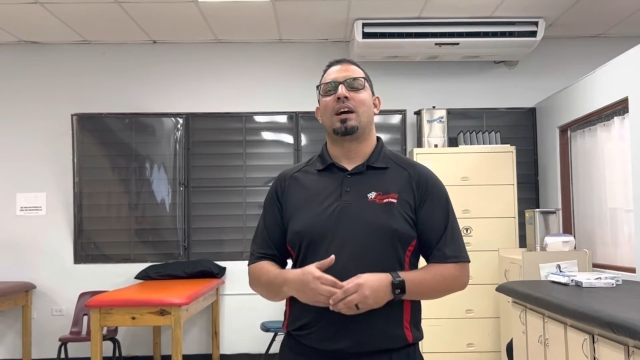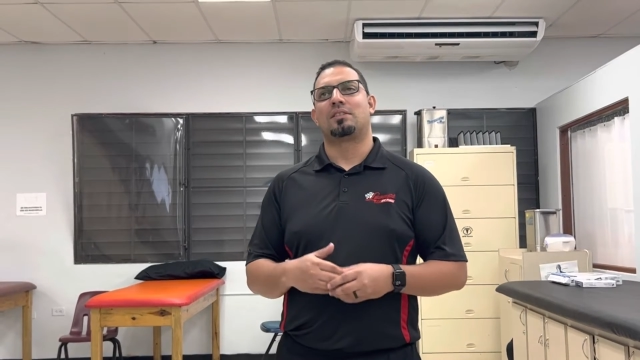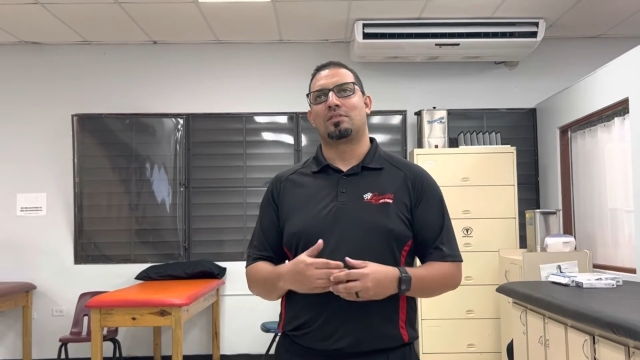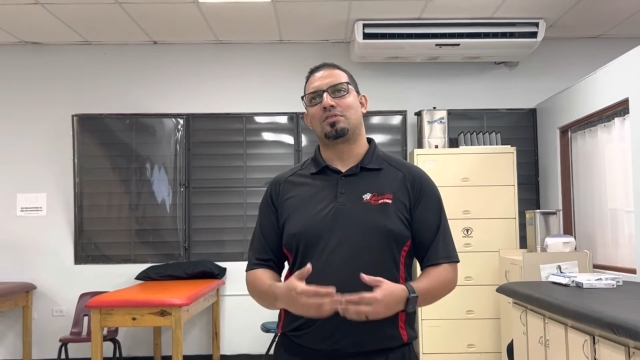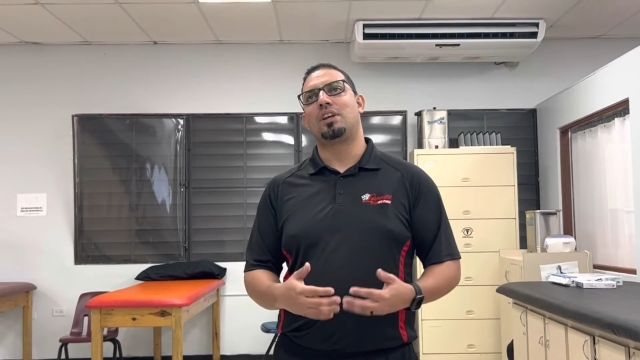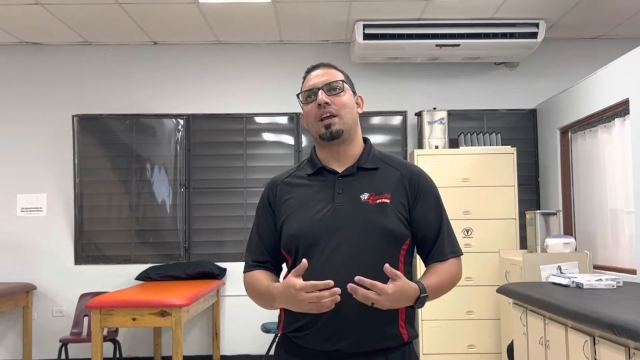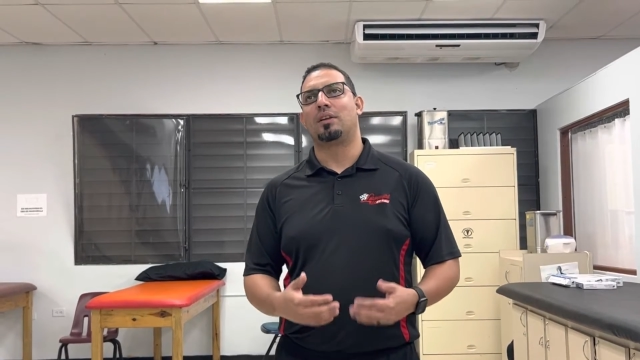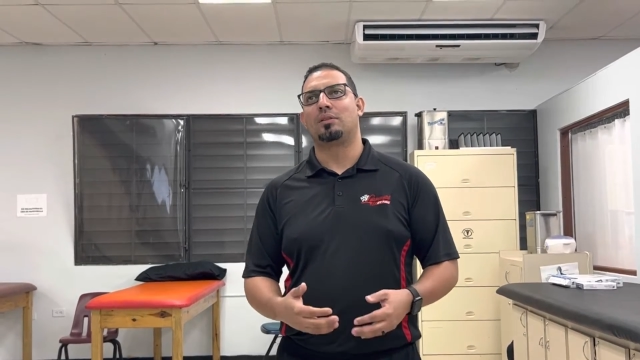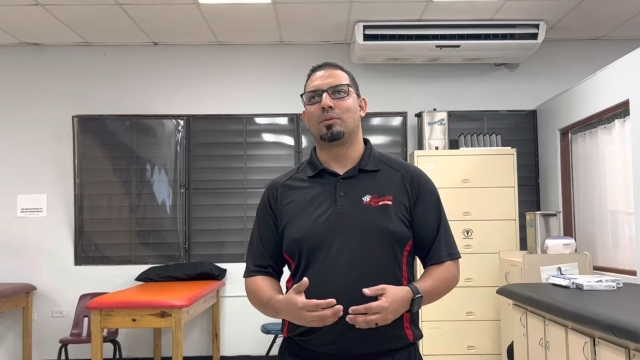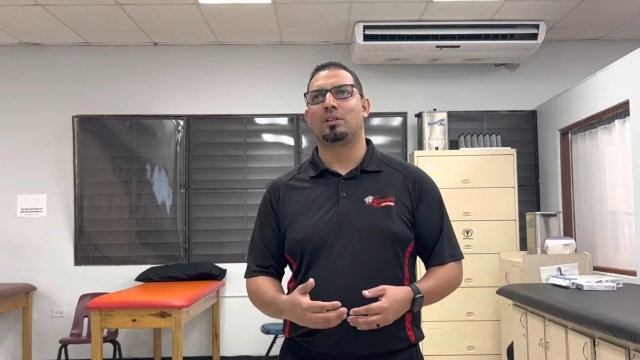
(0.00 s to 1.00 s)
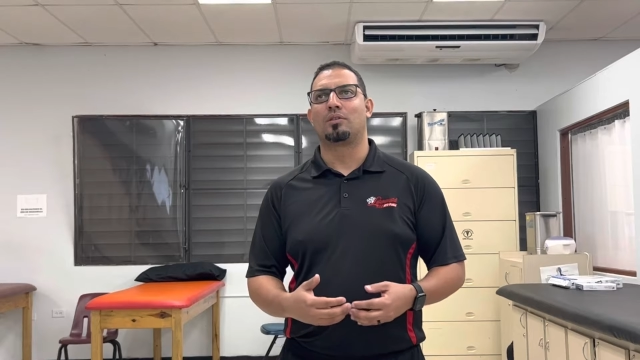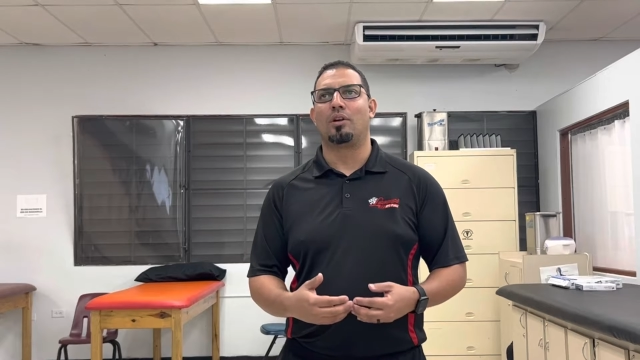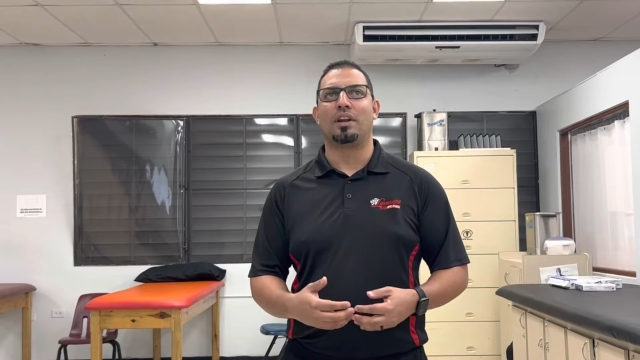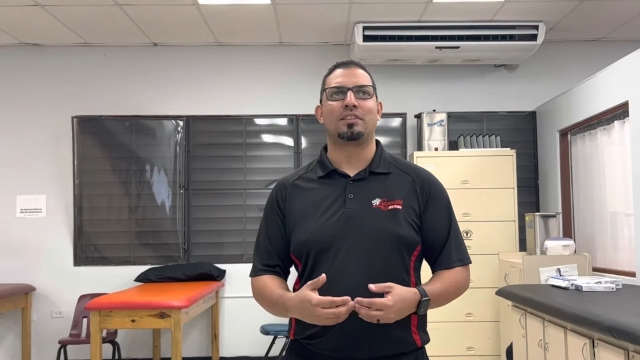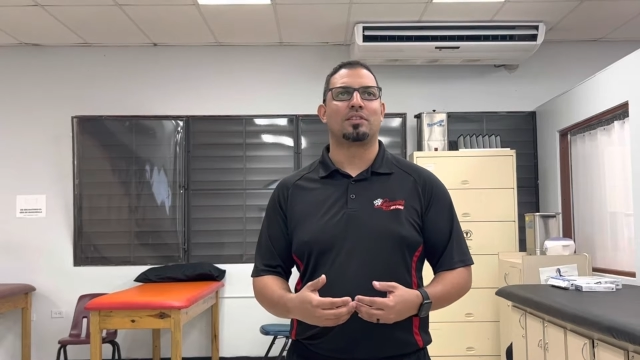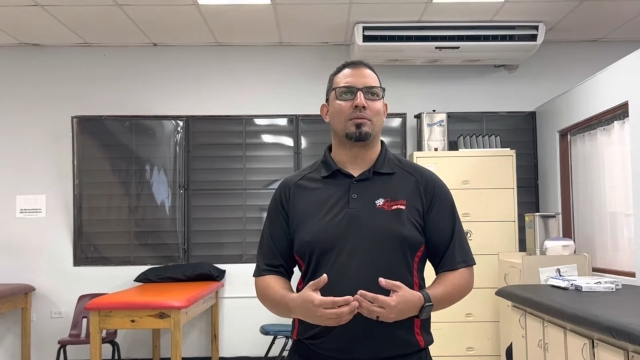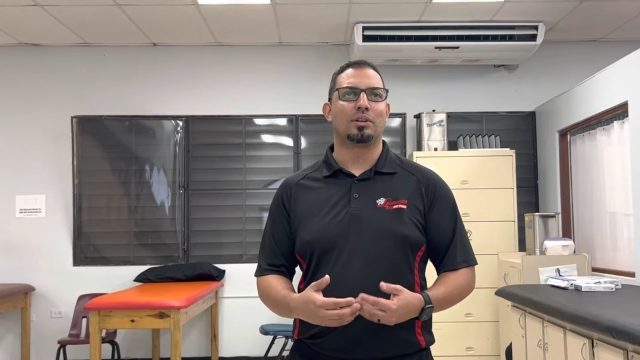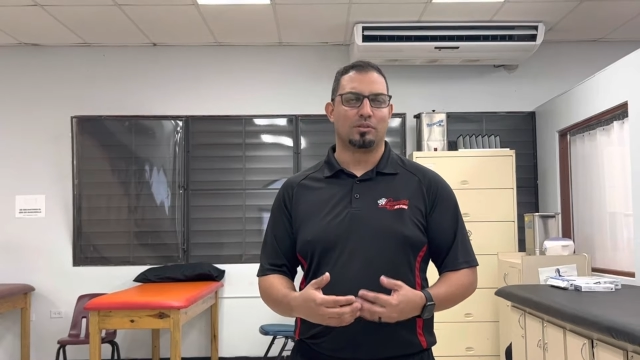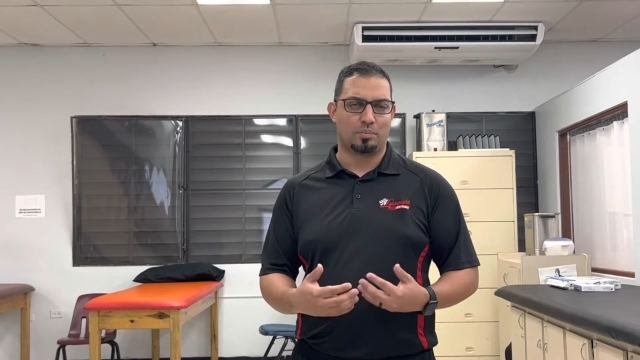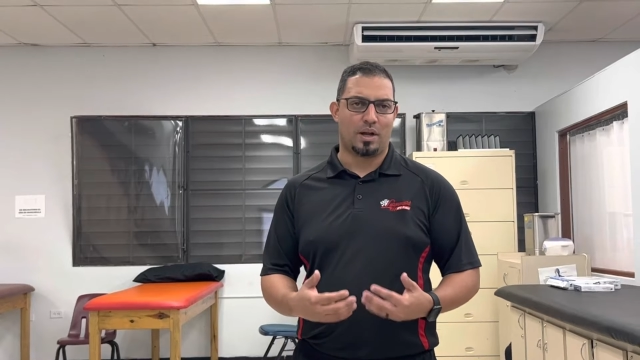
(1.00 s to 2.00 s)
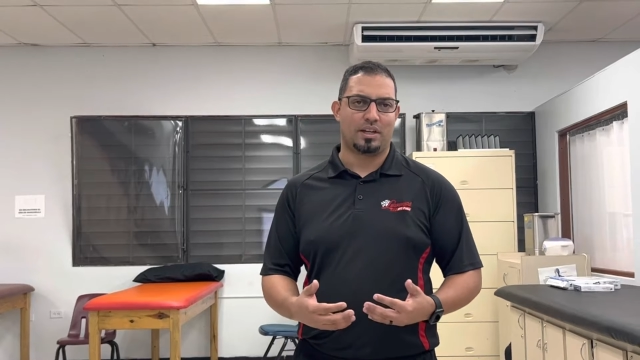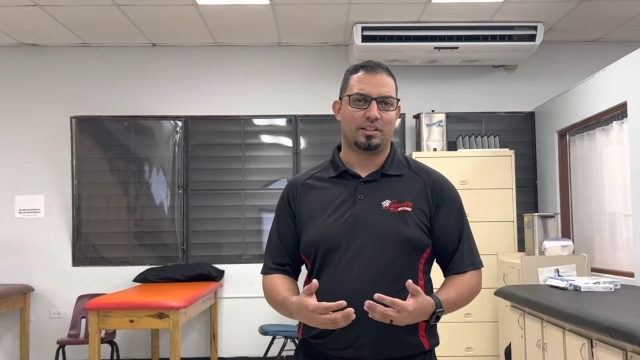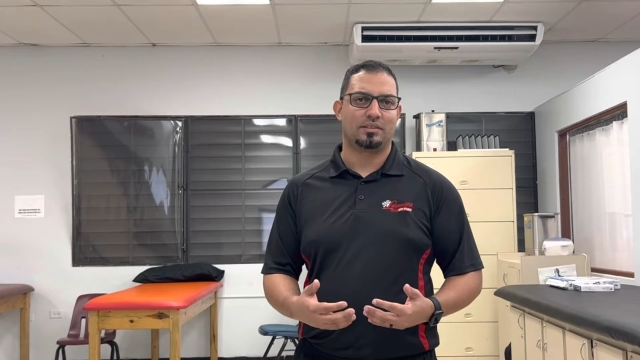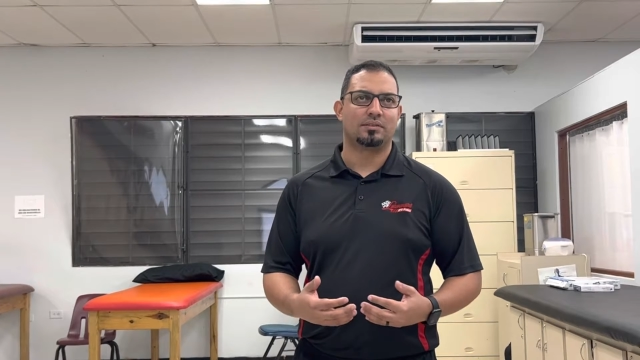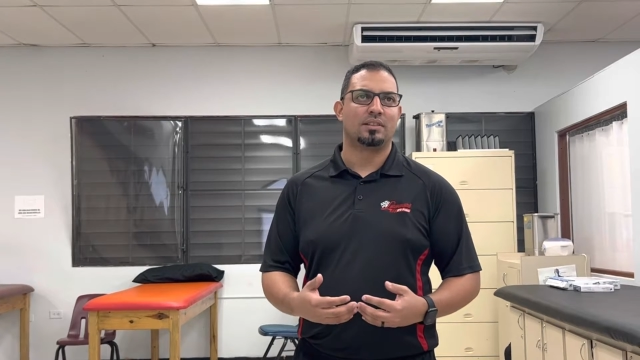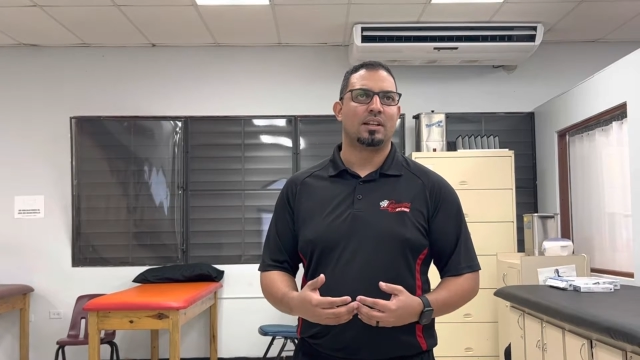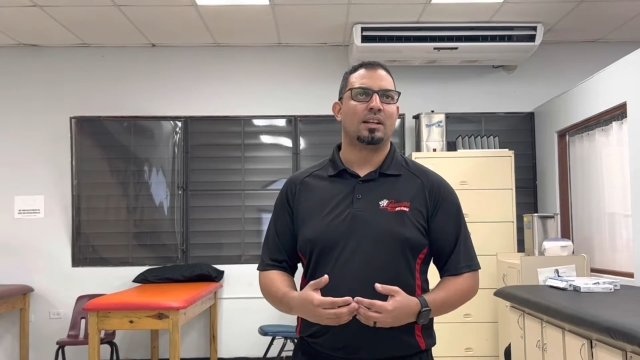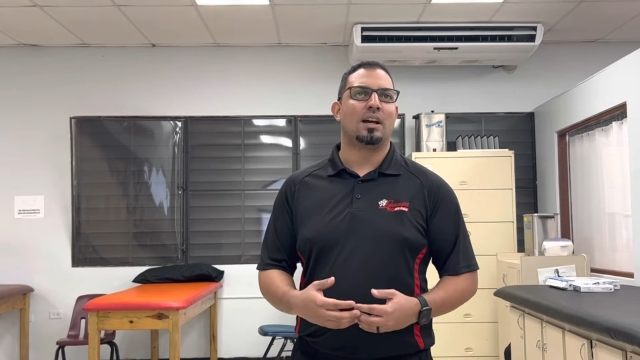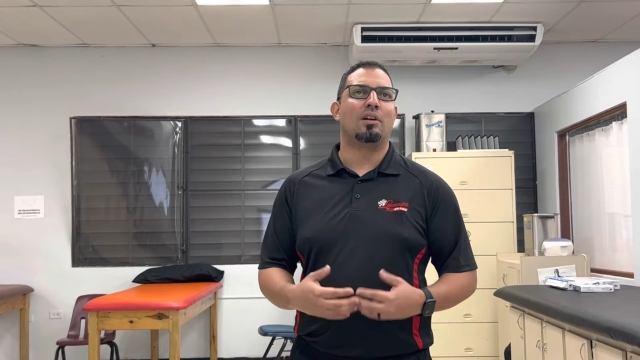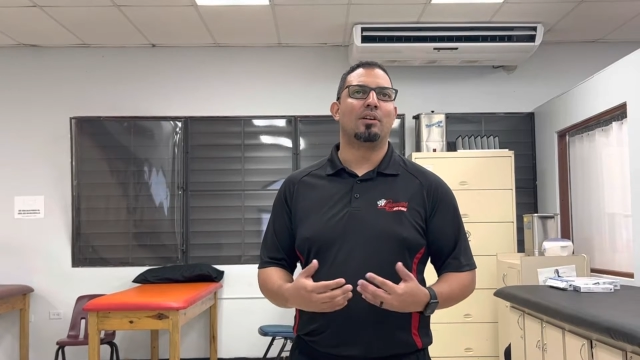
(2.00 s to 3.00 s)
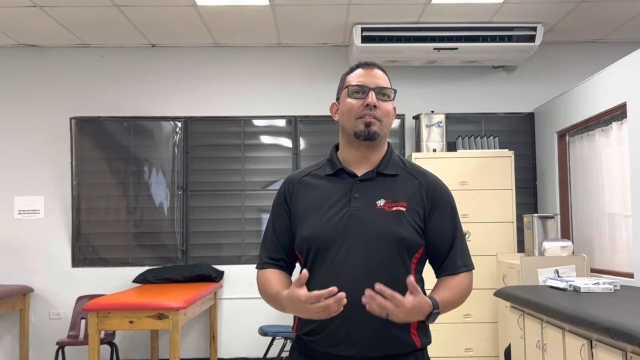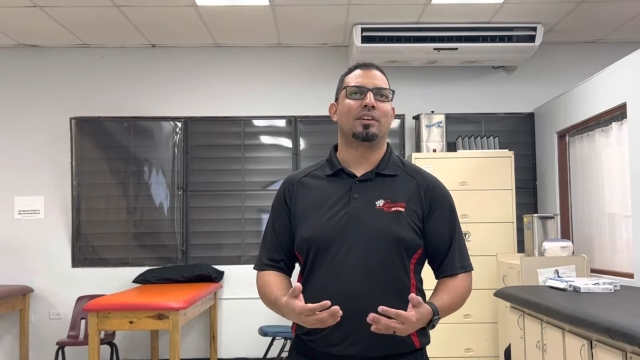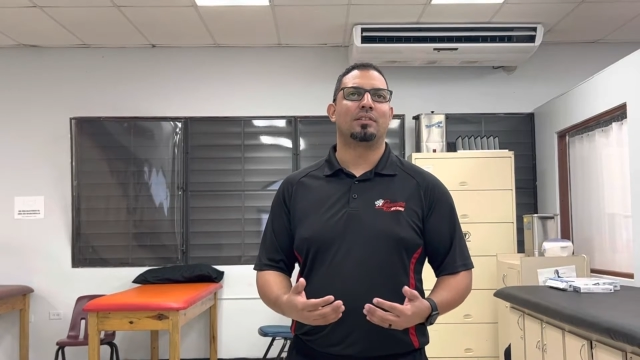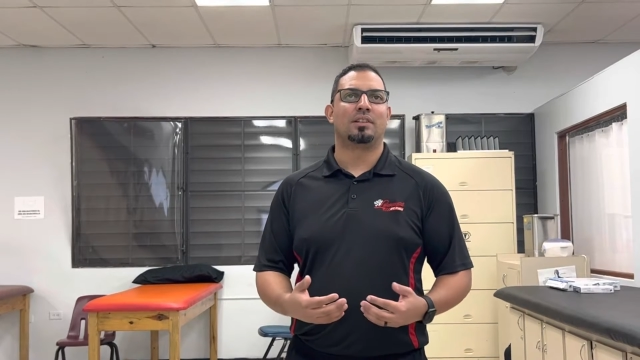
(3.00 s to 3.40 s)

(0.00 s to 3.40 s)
associated with chronic cervical pain. However,